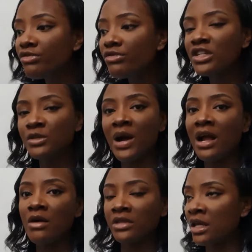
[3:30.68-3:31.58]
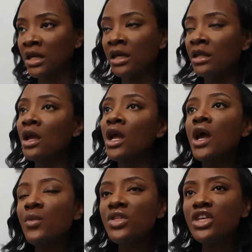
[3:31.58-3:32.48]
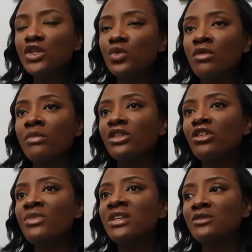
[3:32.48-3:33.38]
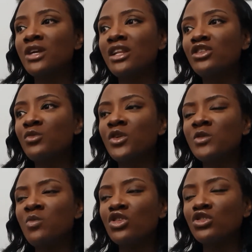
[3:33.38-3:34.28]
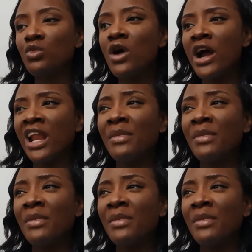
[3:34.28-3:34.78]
it's back out again. With this one, my tummy is a little bit much more harder.